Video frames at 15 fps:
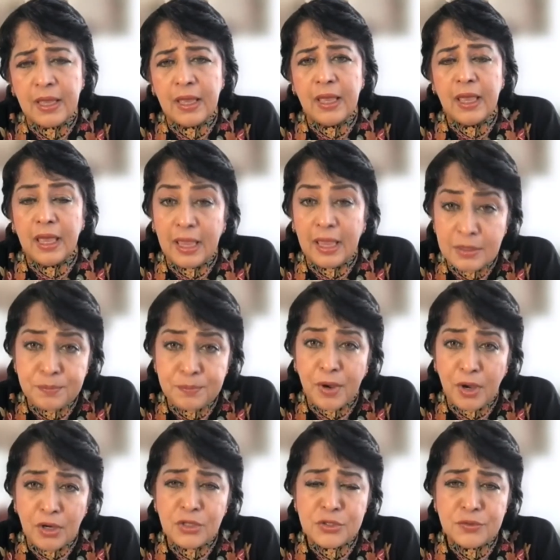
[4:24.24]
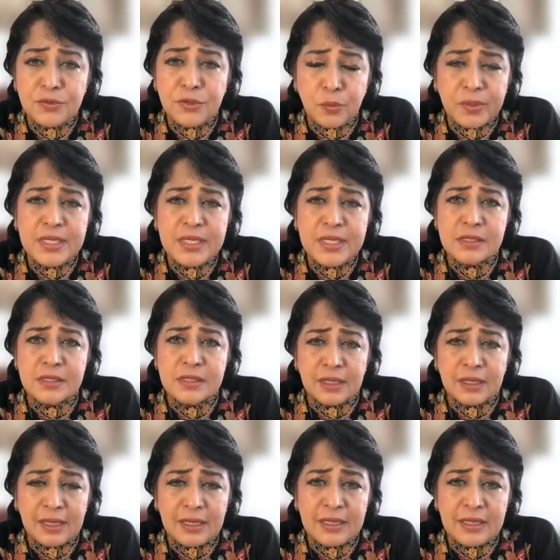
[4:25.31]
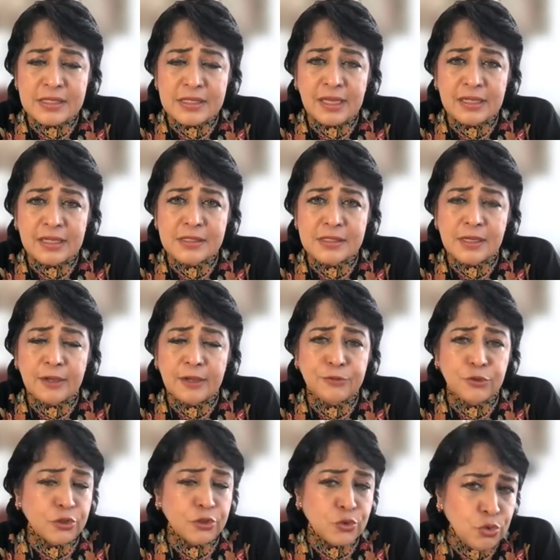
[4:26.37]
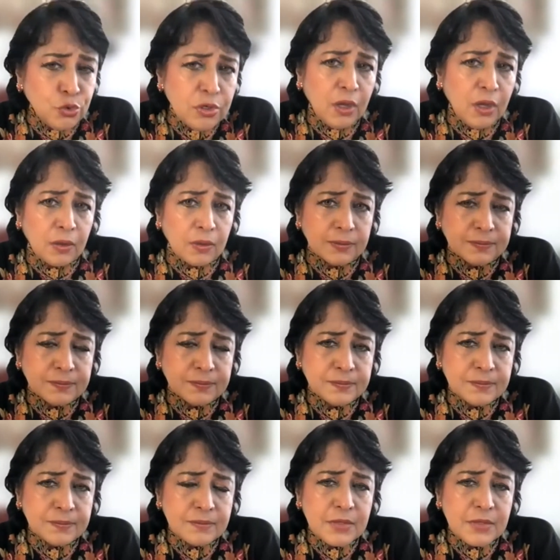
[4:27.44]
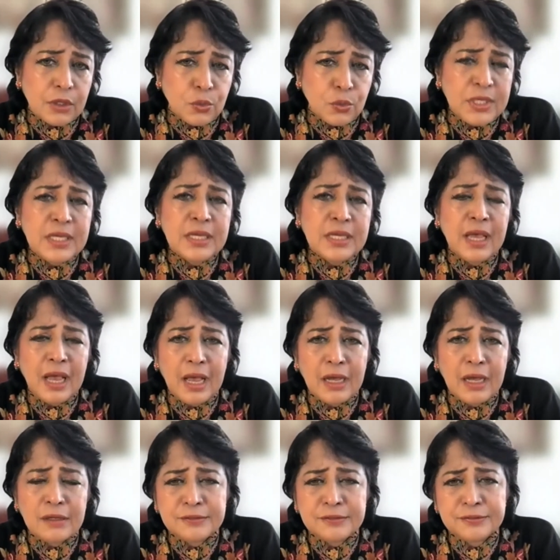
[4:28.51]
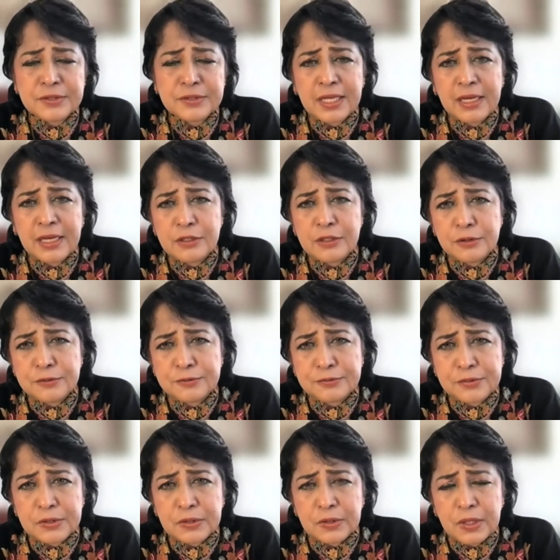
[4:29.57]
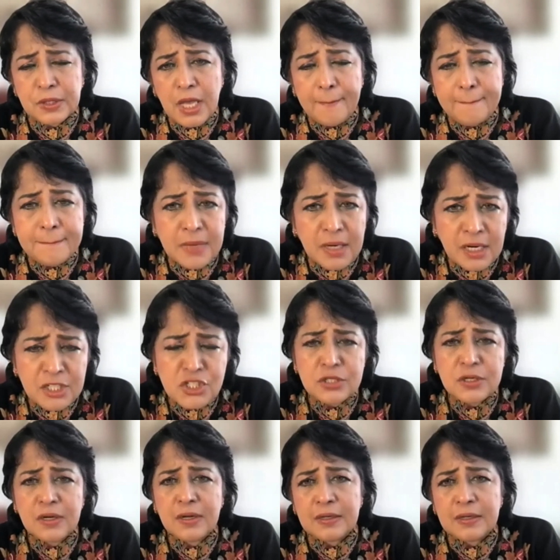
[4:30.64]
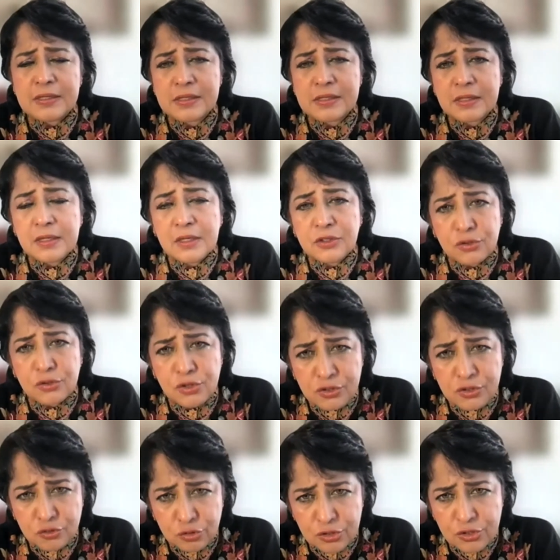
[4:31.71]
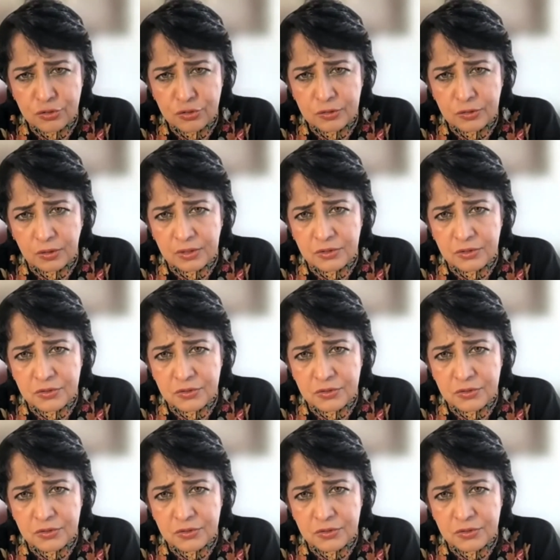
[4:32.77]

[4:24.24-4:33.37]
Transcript: And part of the reason is that for too long, we have kind of marginalized traditional knowledge.